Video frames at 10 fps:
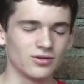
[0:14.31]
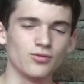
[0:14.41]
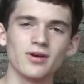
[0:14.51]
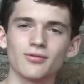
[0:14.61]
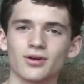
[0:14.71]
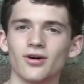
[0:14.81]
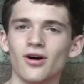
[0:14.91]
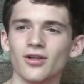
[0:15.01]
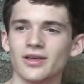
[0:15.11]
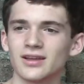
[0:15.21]
you may
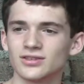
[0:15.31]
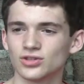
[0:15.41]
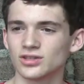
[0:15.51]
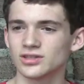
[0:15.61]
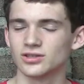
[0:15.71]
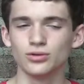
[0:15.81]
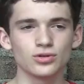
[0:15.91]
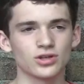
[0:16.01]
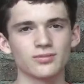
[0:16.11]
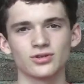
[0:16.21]
recall that just two
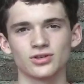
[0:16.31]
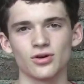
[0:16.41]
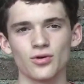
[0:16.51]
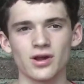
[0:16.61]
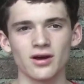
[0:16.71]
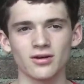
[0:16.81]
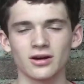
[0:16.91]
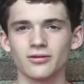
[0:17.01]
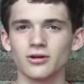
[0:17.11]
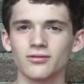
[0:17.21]
summers ago now,
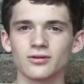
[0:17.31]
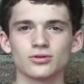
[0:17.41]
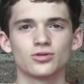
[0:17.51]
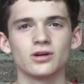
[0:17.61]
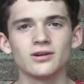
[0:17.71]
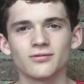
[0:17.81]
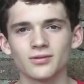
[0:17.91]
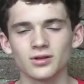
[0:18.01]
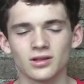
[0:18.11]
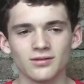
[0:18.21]
Kyrie Irving was traded
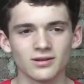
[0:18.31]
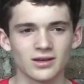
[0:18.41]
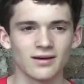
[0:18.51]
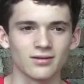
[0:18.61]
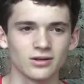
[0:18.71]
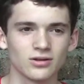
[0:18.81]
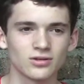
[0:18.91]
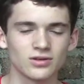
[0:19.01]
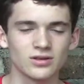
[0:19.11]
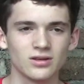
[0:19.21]
from the Cleveland Cavaliers